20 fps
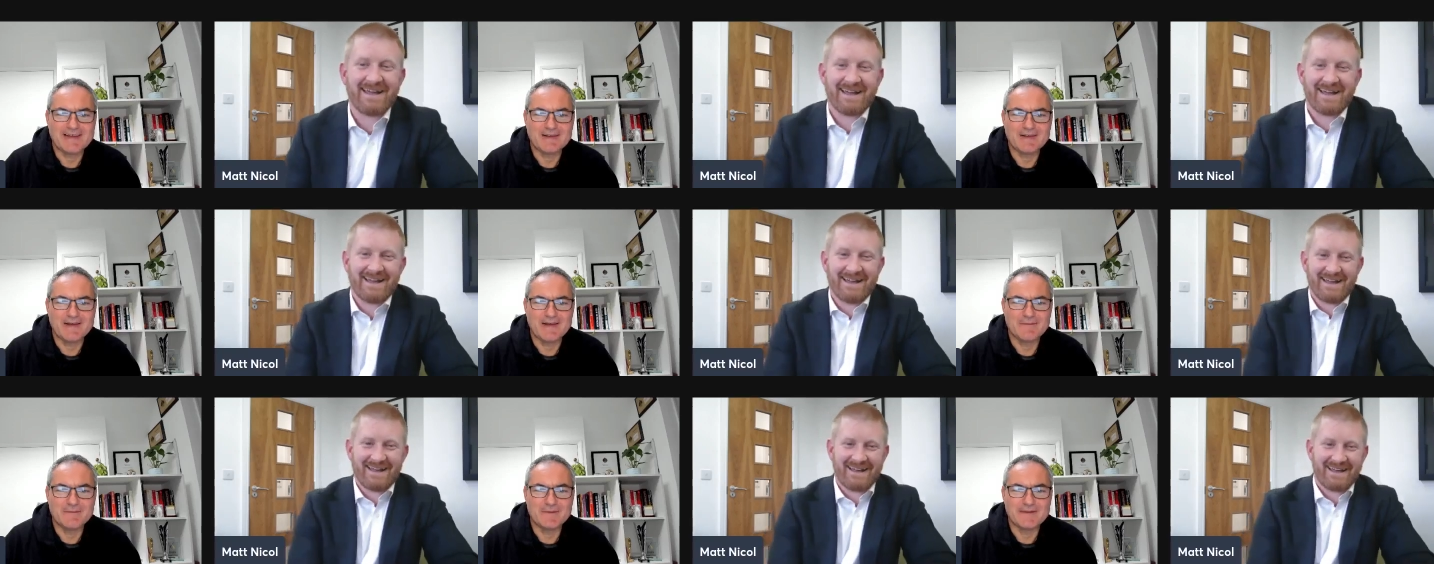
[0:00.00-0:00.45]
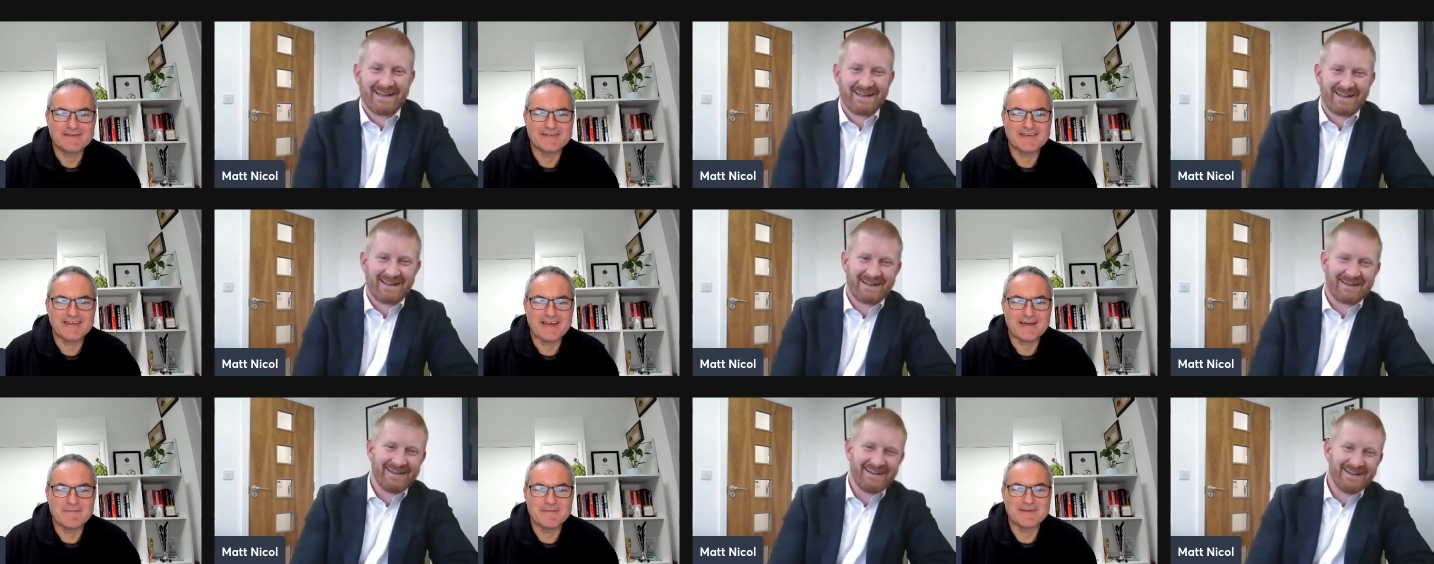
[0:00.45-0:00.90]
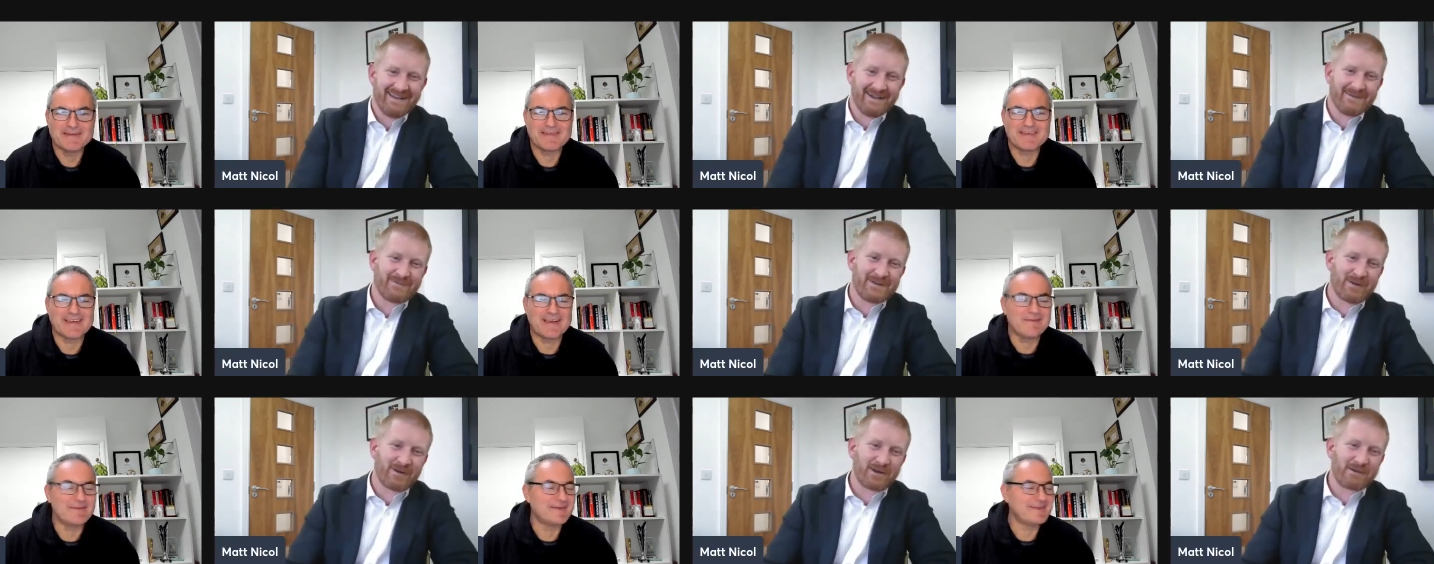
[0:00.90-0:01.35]
Speaker 1: how. we'll,
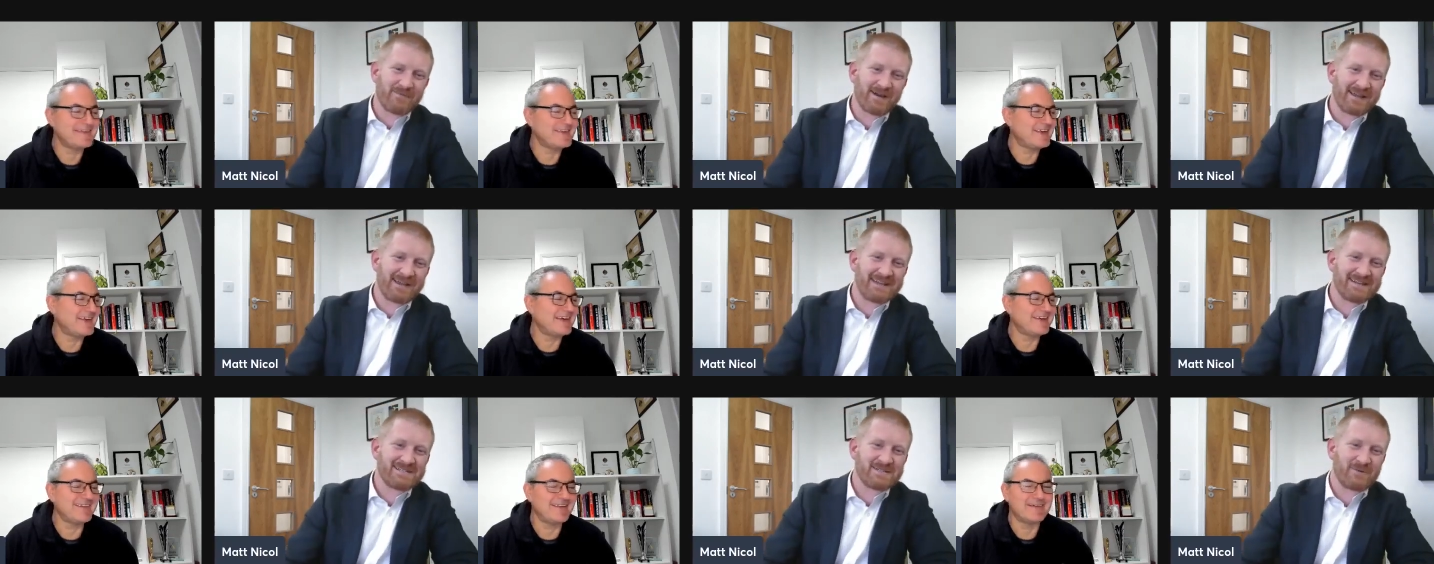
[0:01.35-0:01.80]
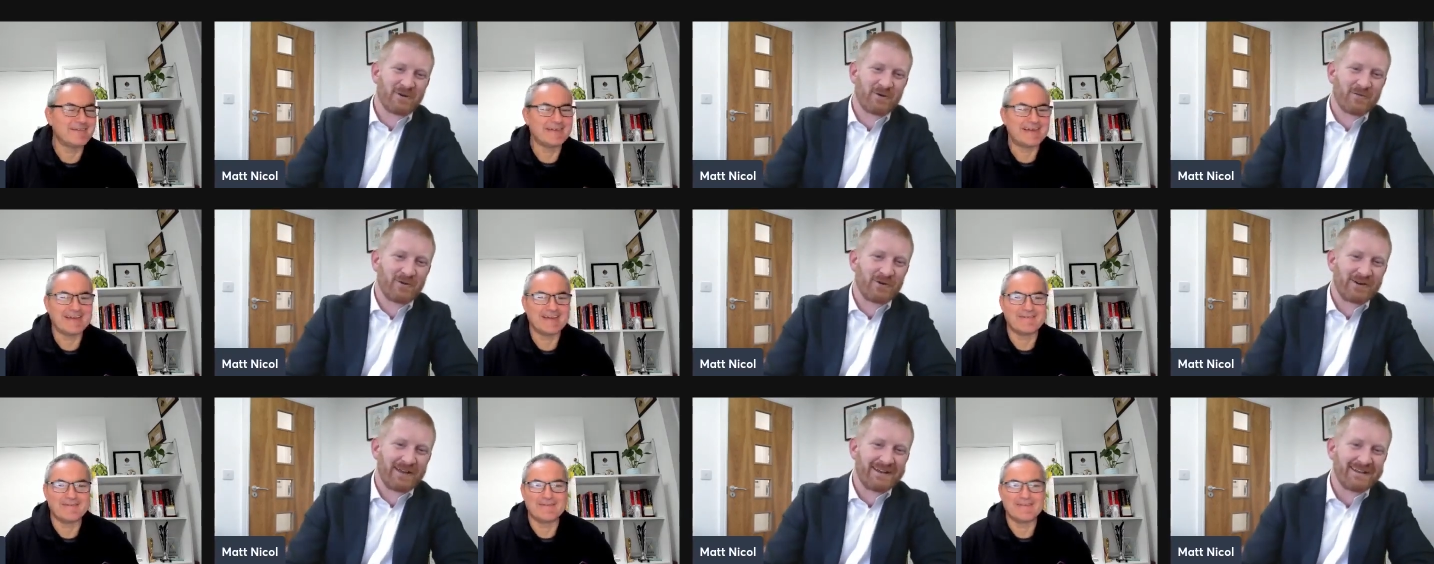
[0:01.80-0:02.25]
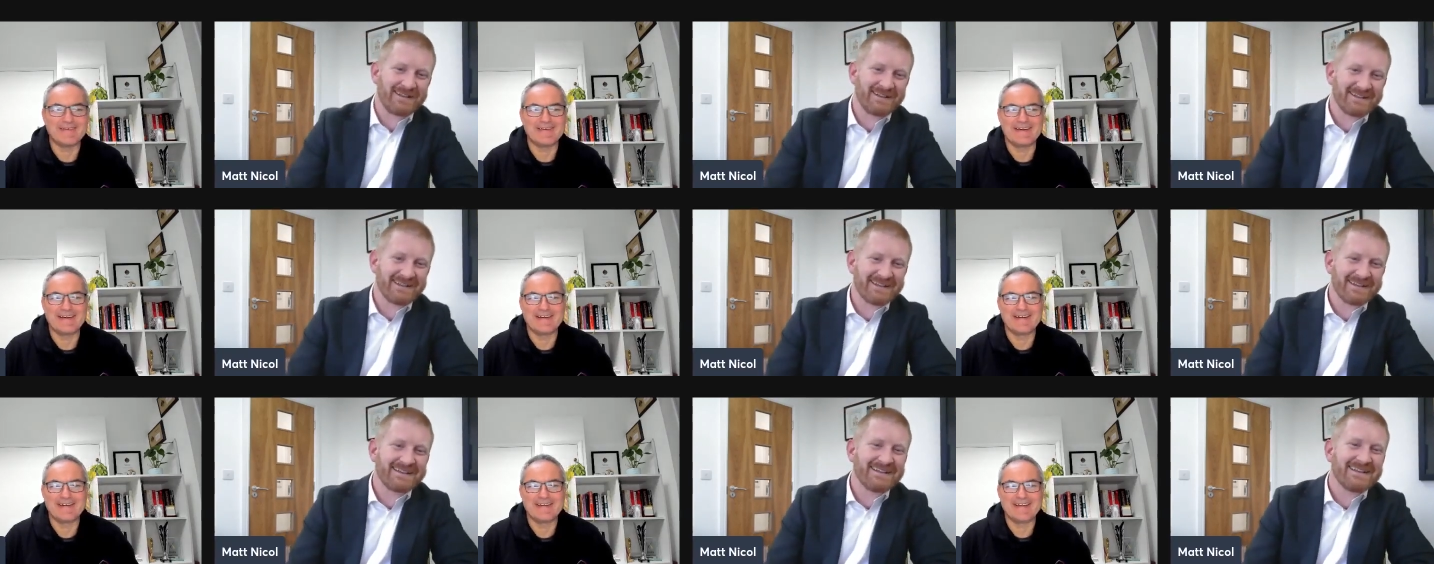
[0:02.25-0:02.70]
we we'll back morning.
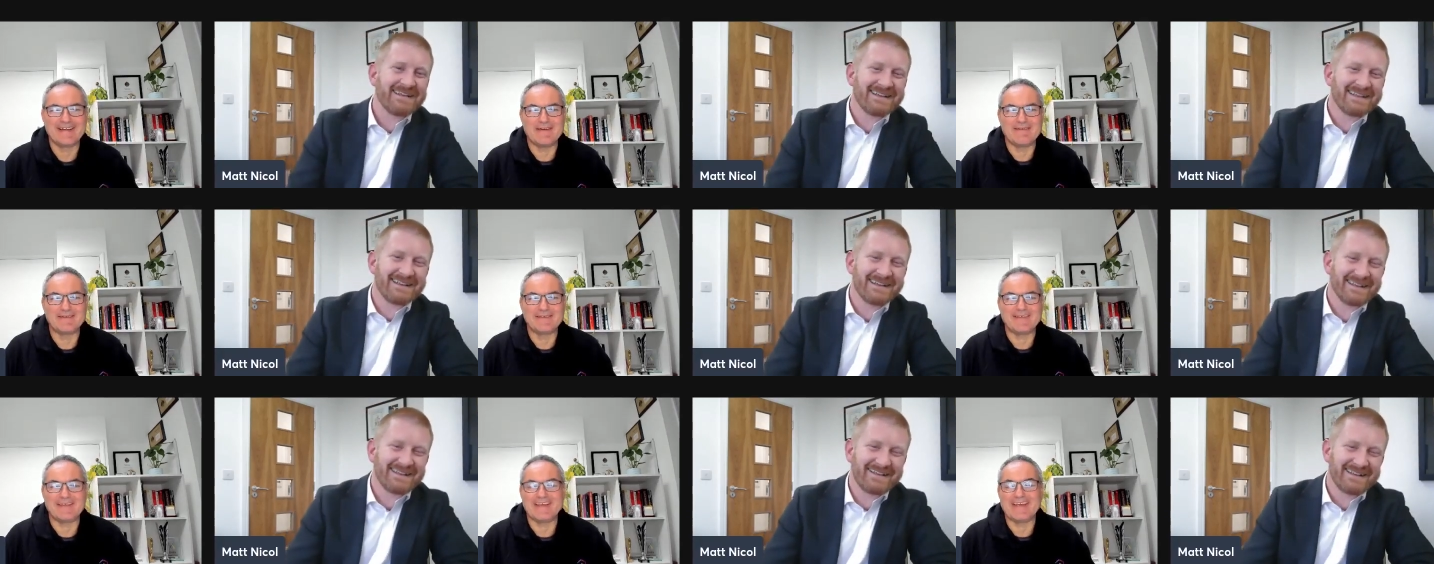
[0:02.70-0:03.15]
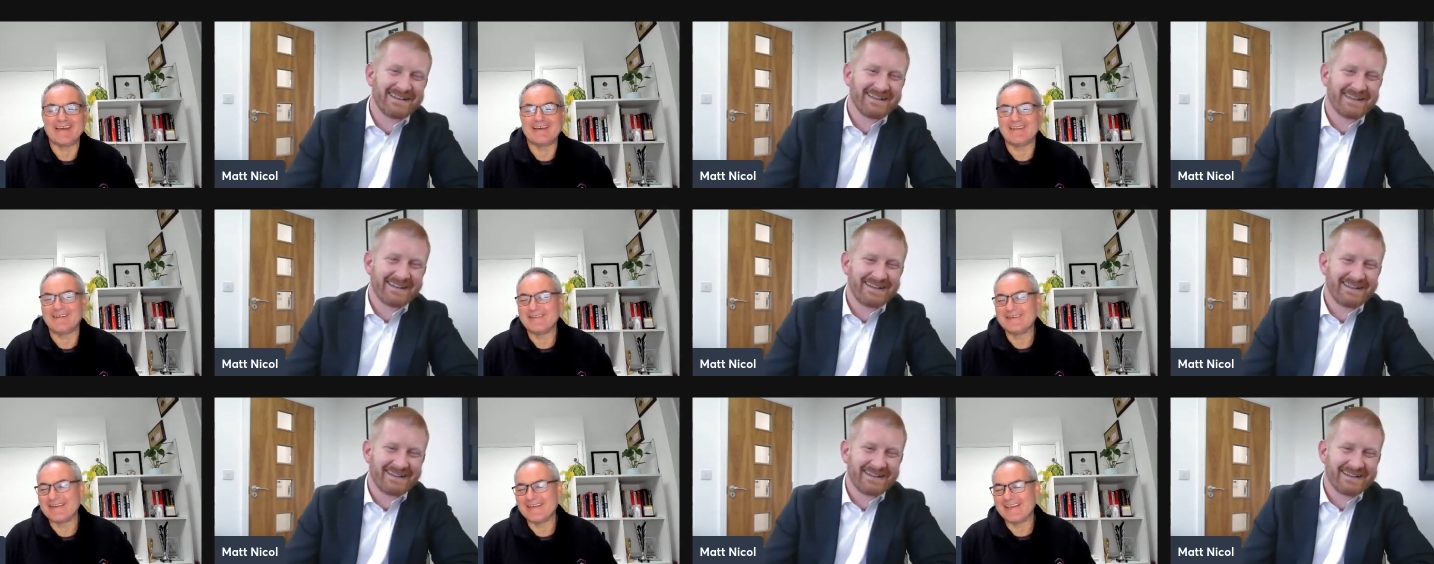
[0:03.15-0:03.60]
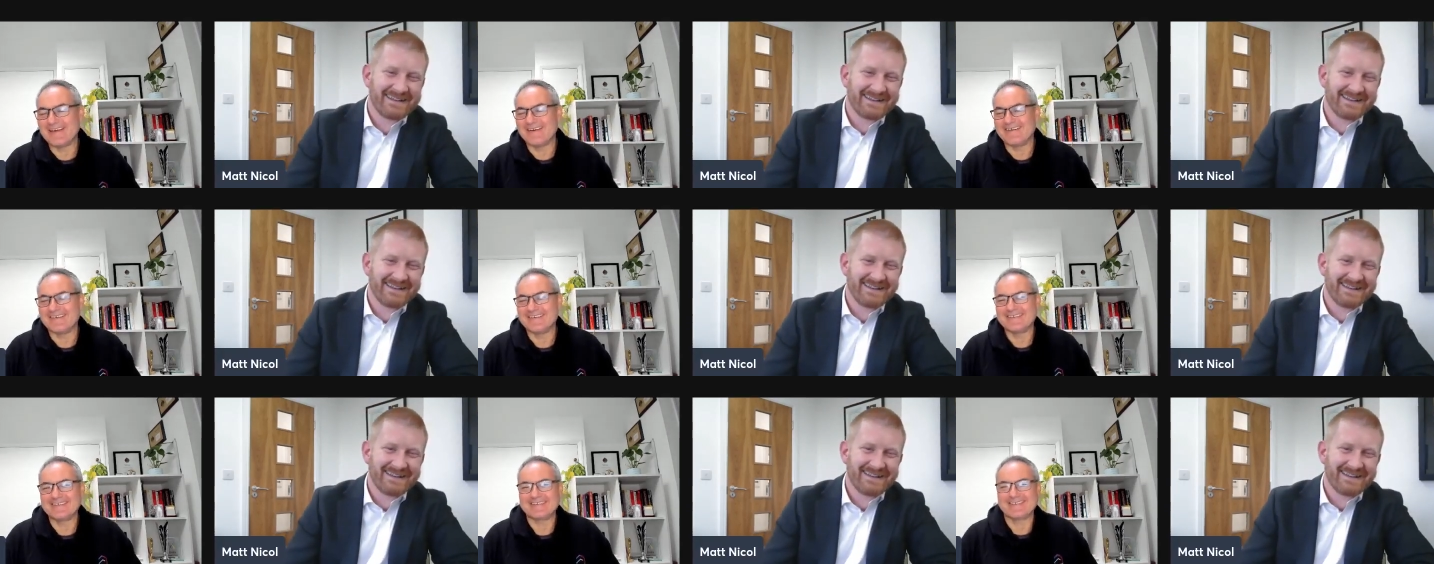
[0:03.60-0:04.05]
Yeah, we'll see how long it
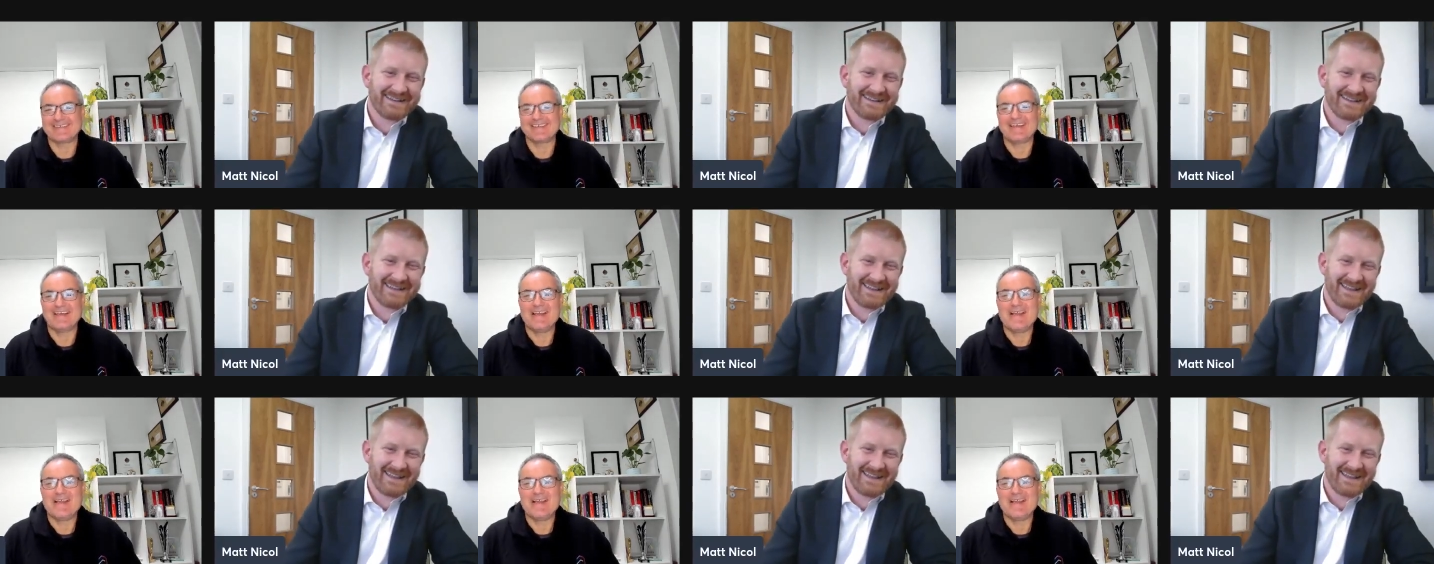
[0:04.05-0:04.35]
lasts.